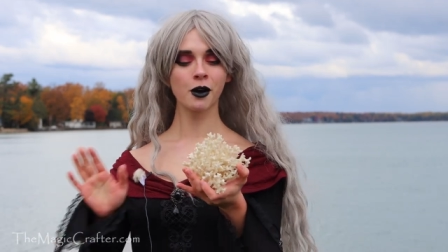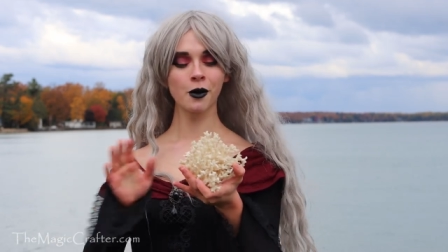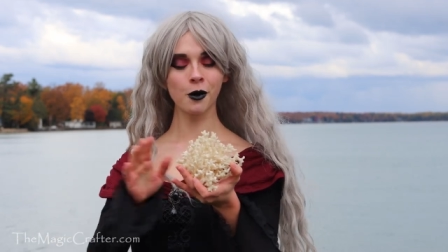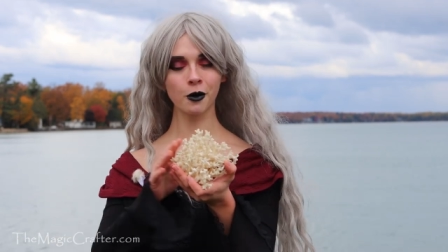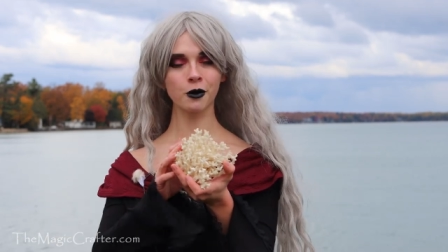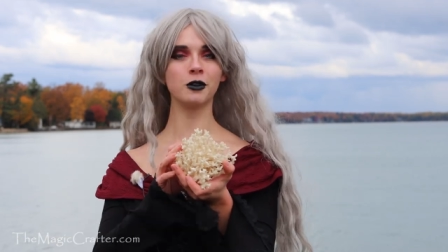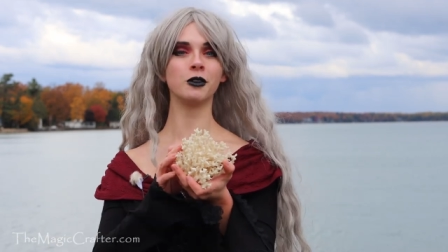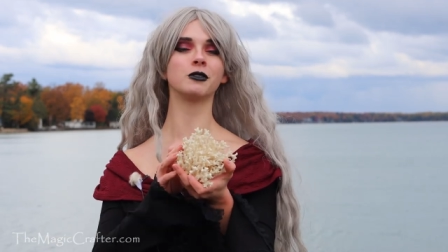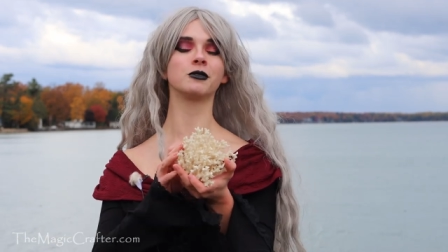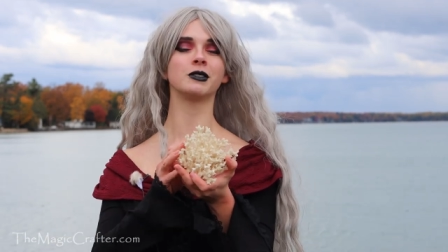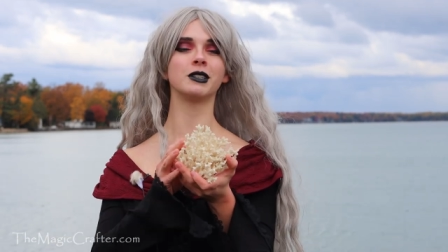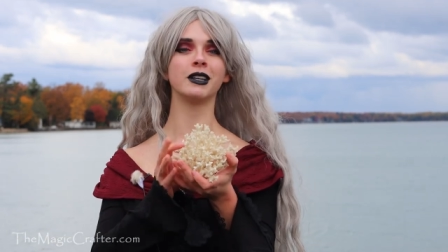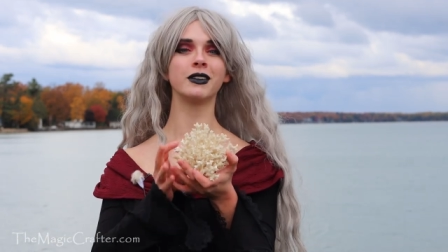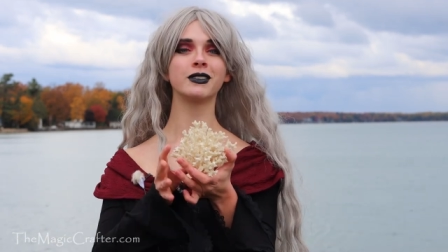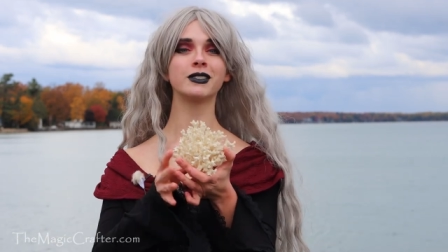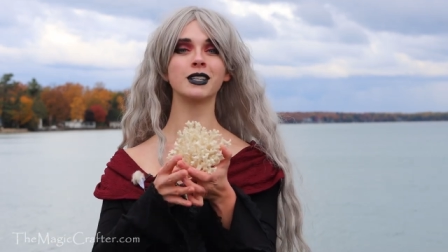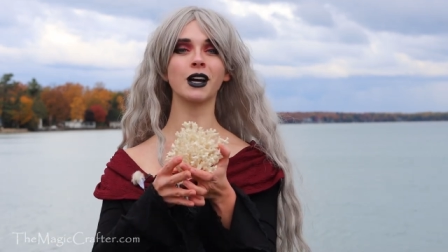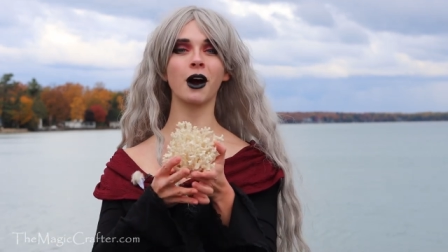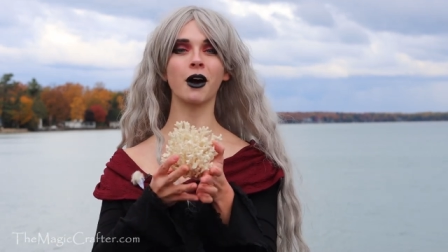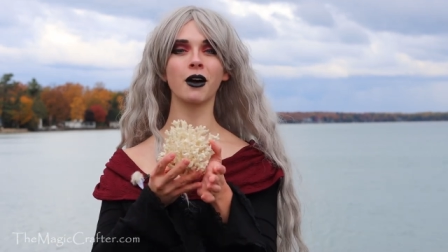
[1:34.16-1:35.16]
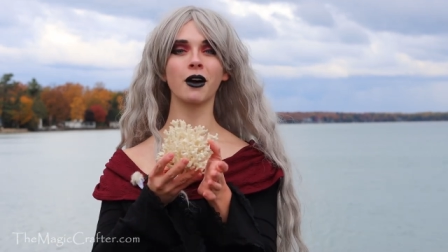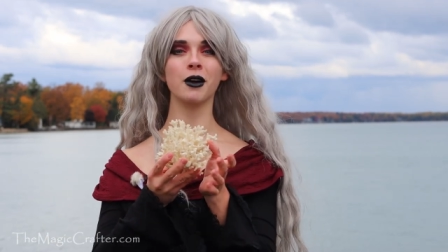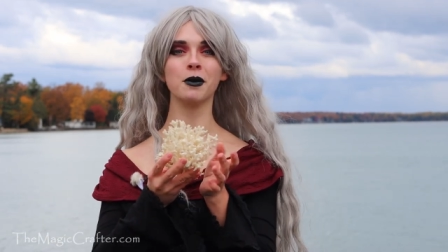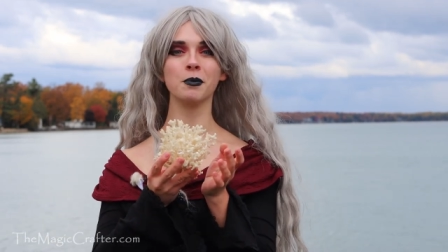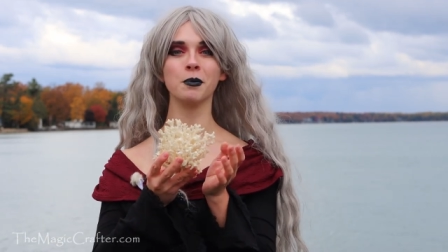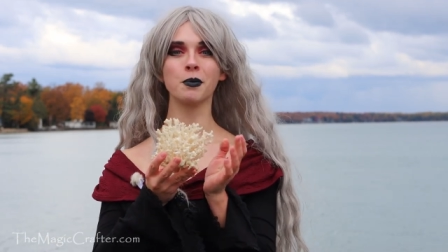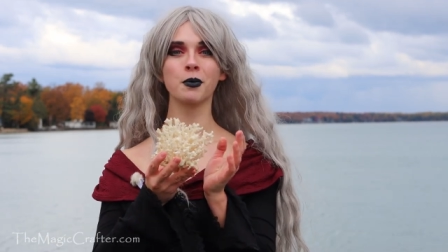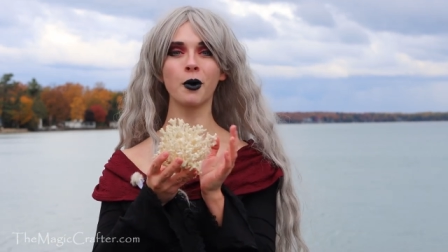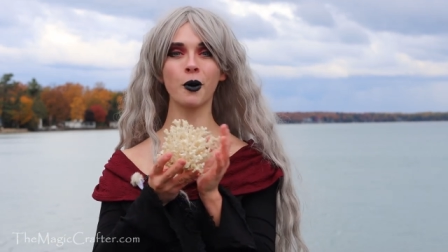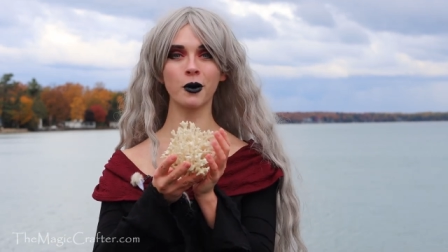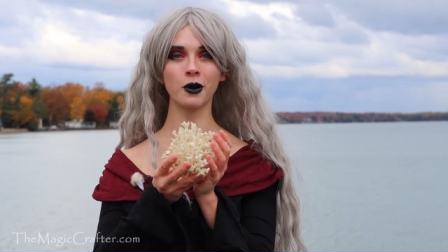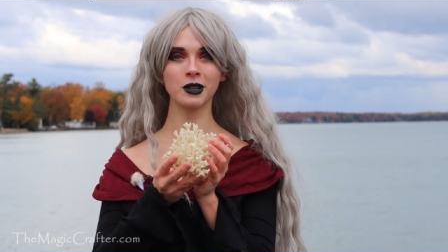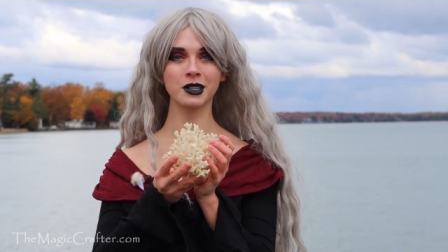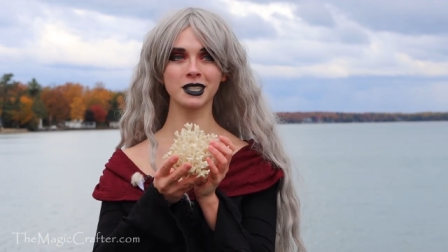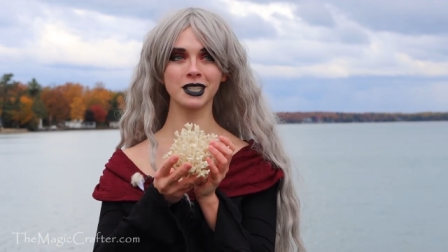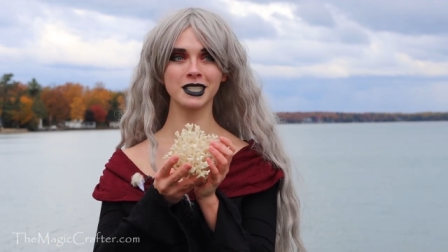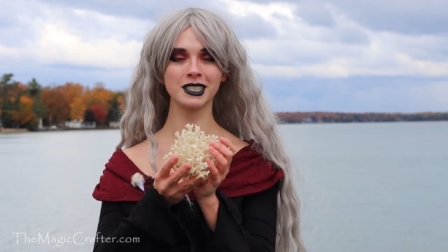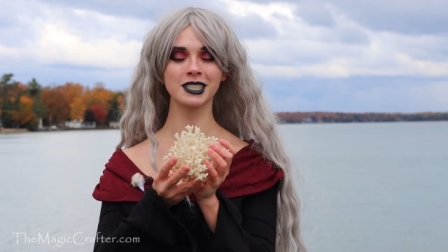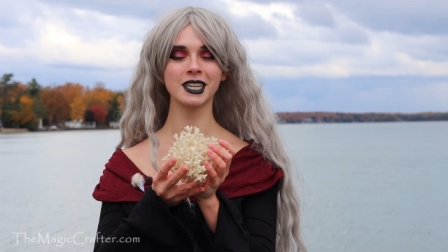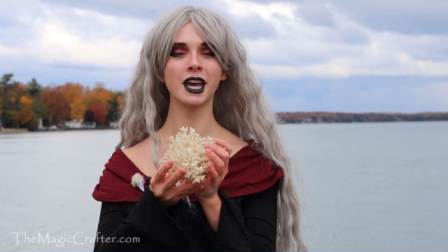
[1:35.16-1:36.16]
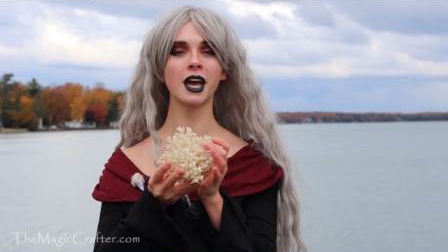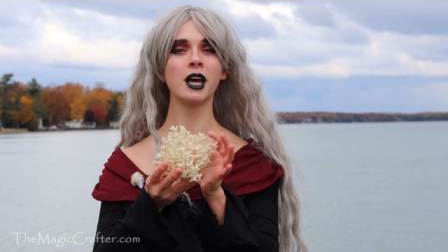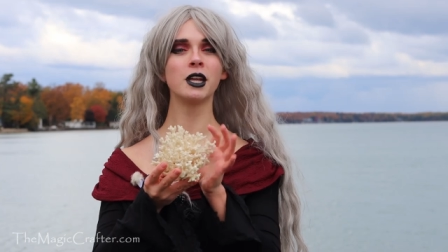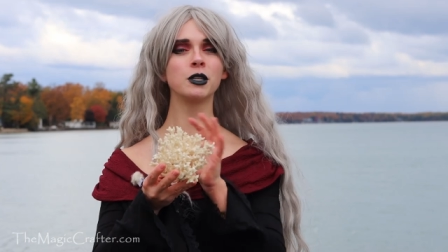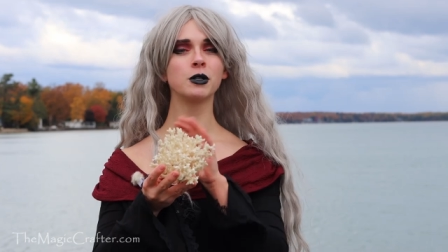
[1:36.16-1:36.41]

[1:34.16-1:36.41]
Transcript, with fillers: coral reefs are important